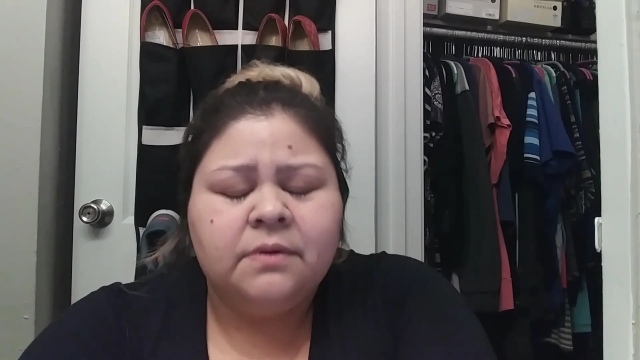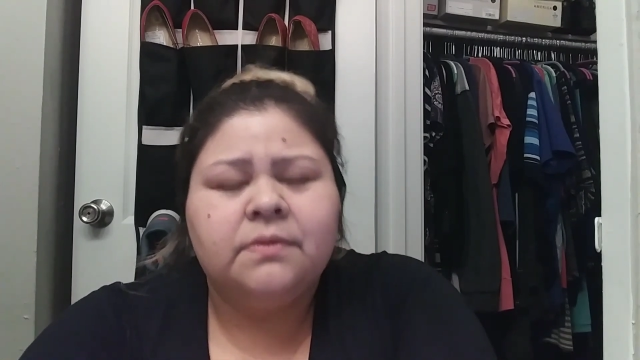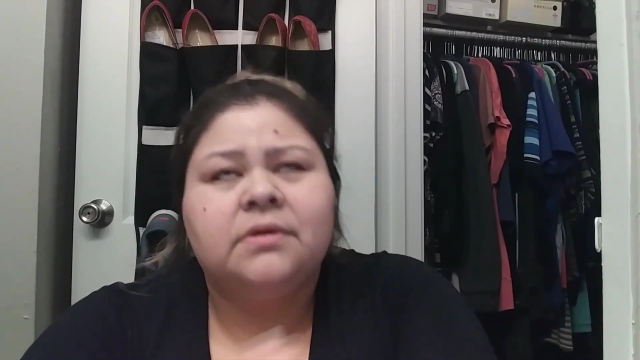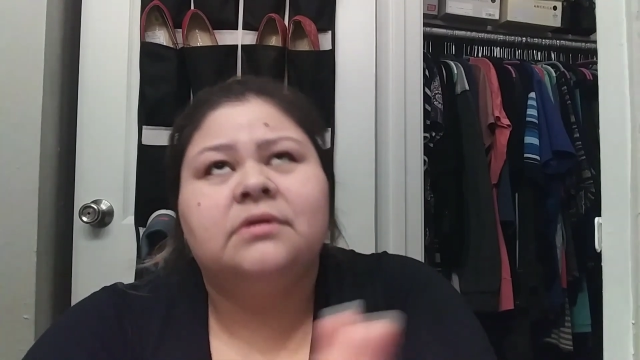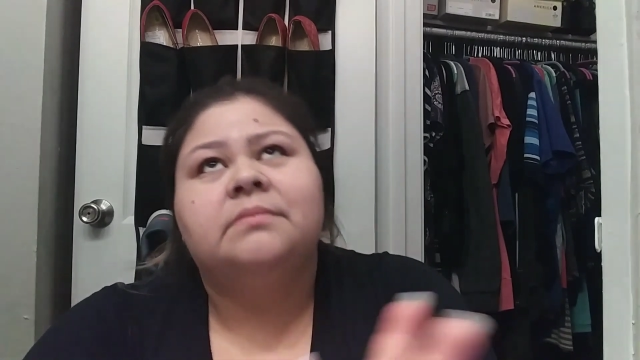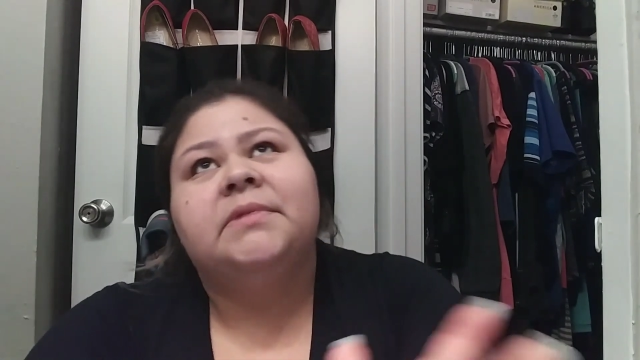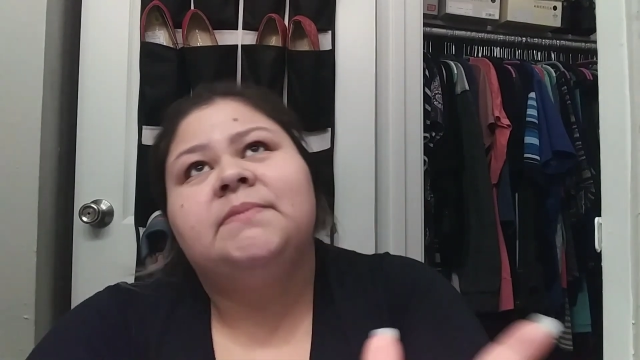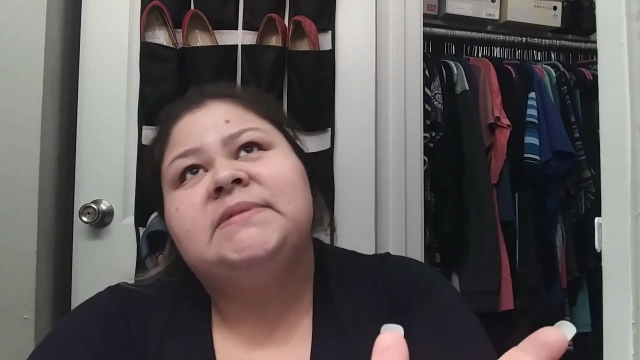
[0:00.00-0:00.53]

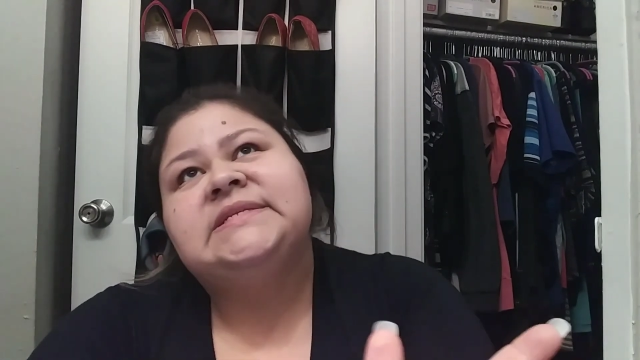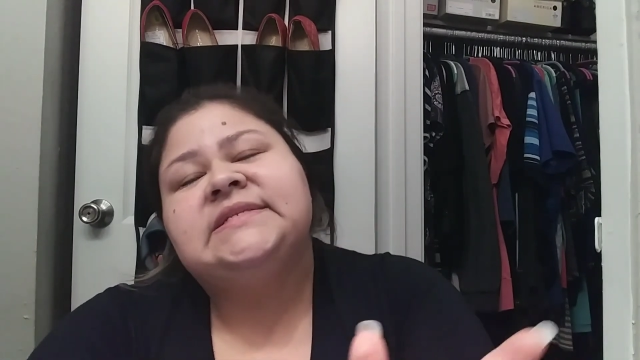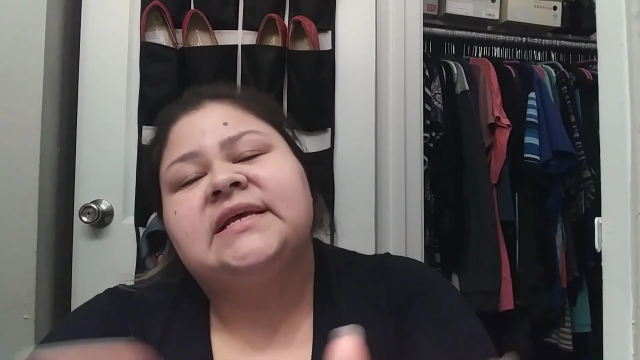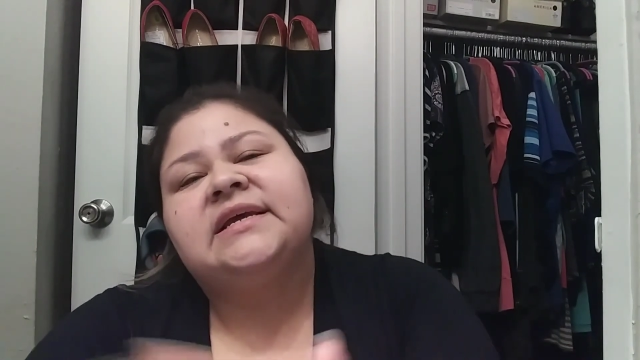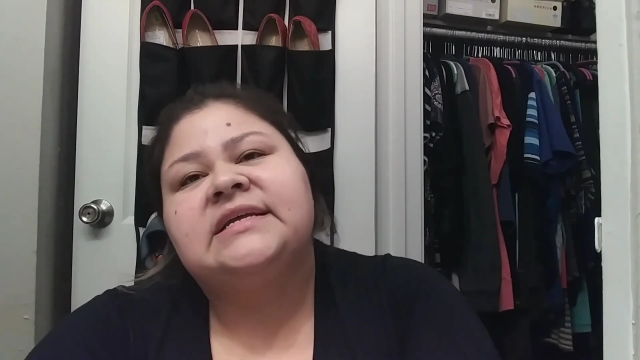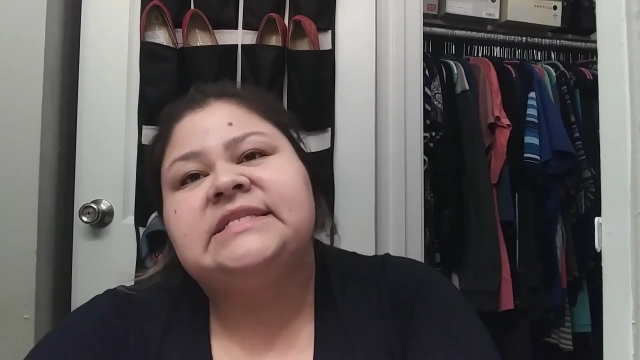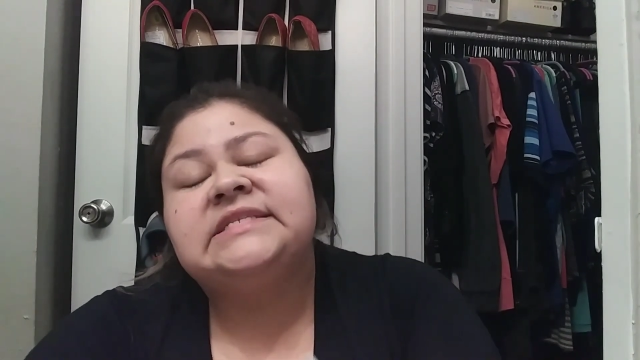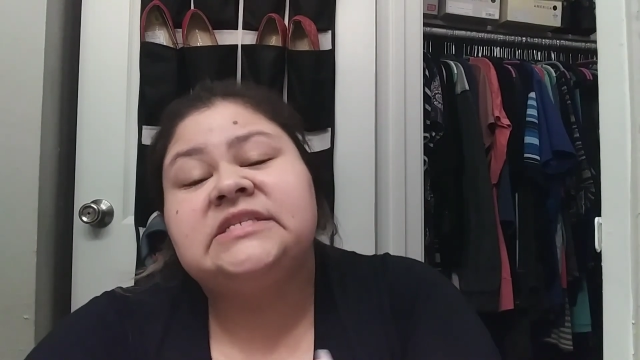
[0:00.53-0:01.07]
Well, maybe it's
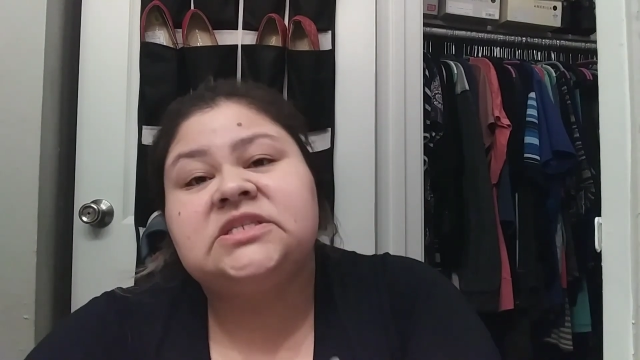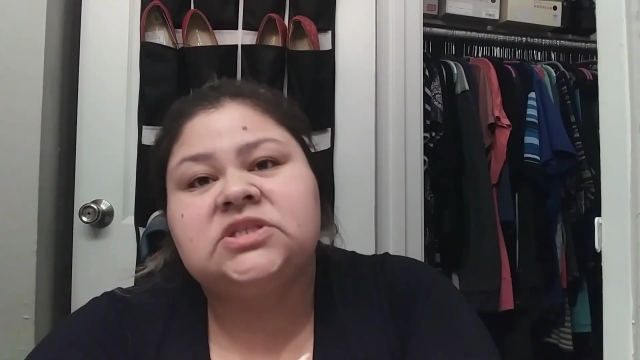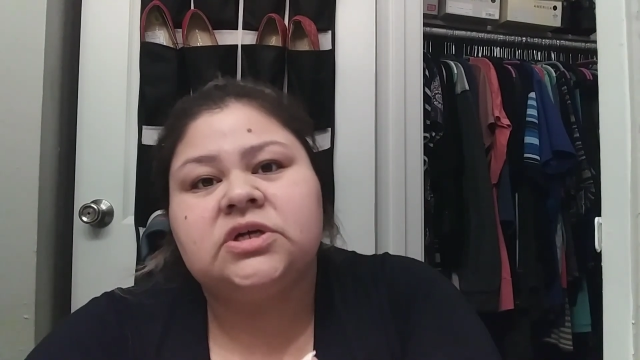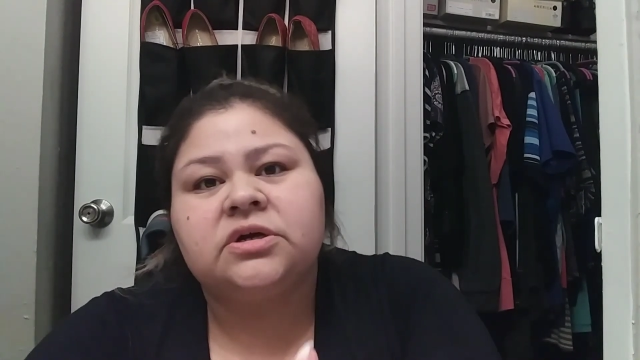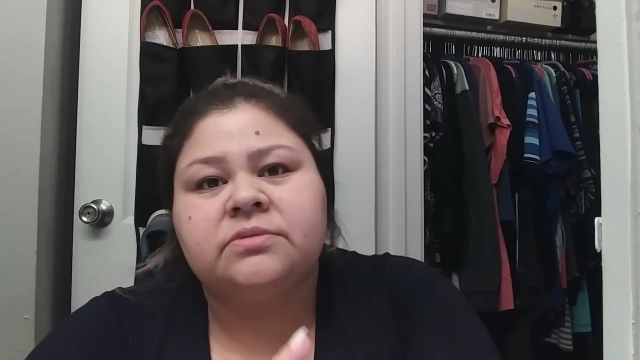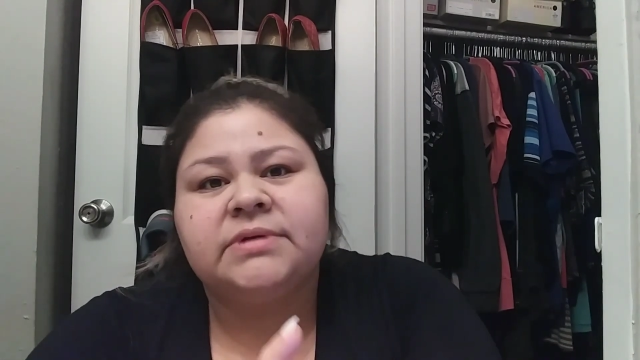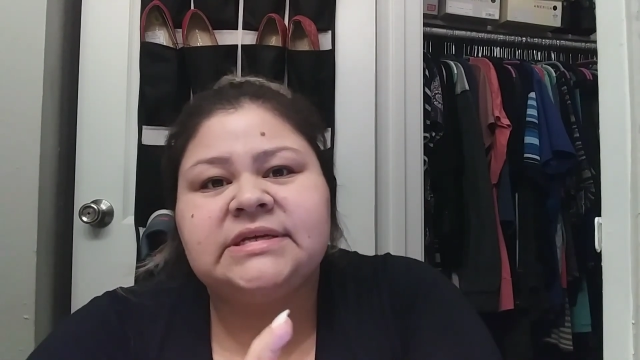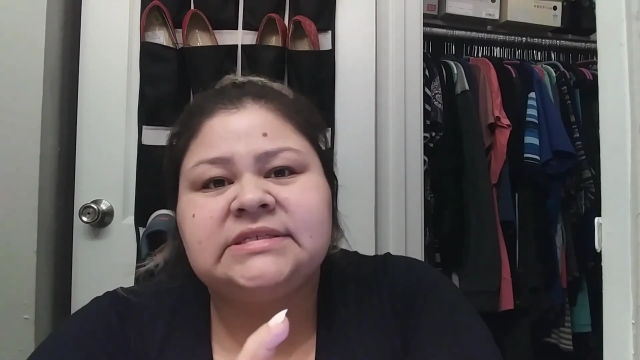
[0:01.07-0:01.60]
like a
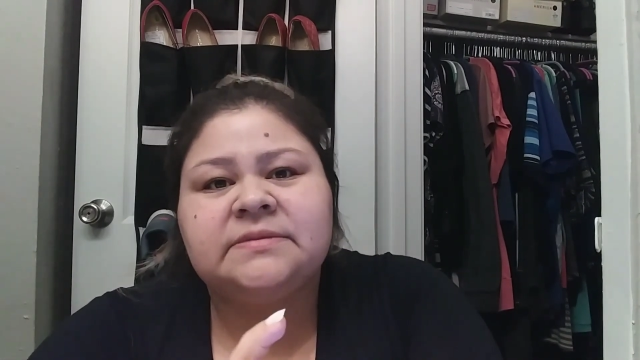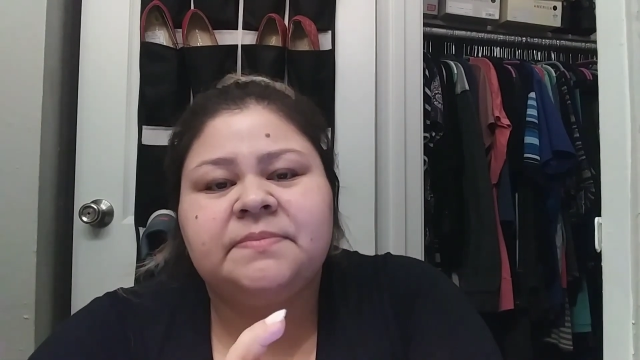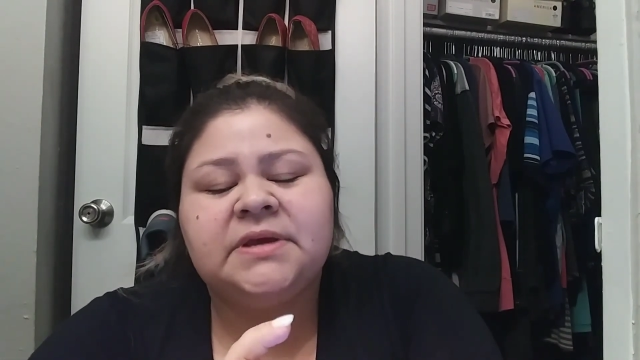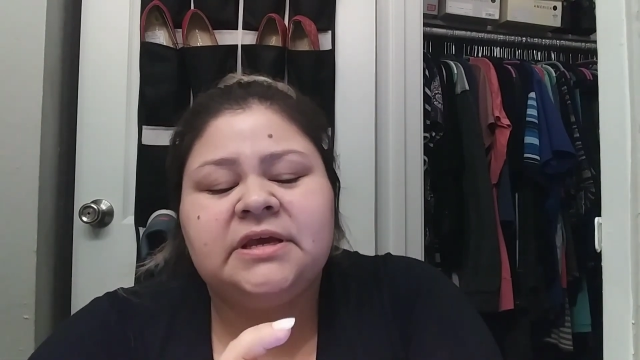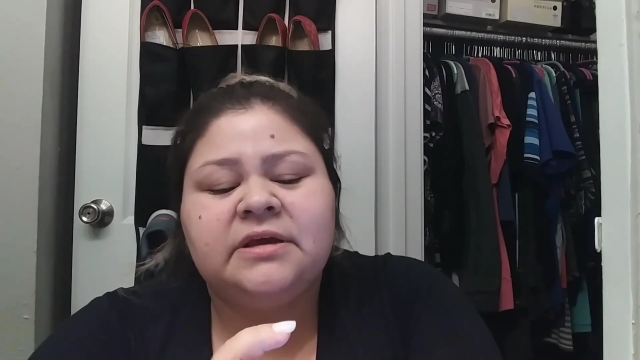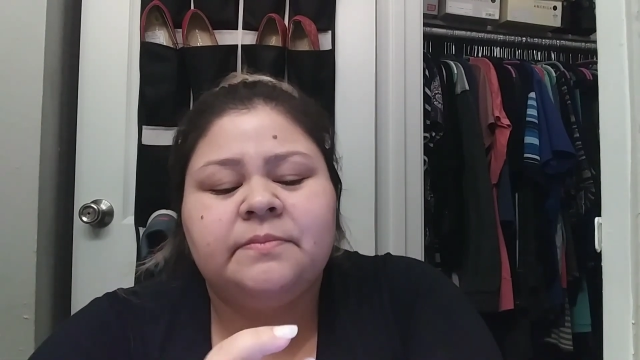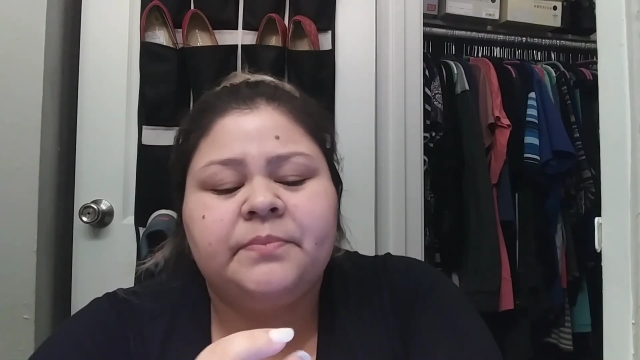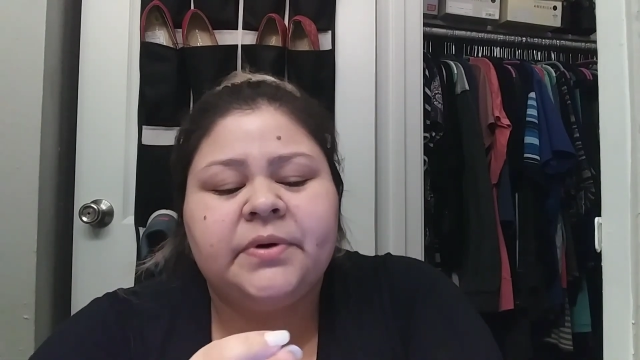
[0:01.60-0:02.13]
dessert recipe,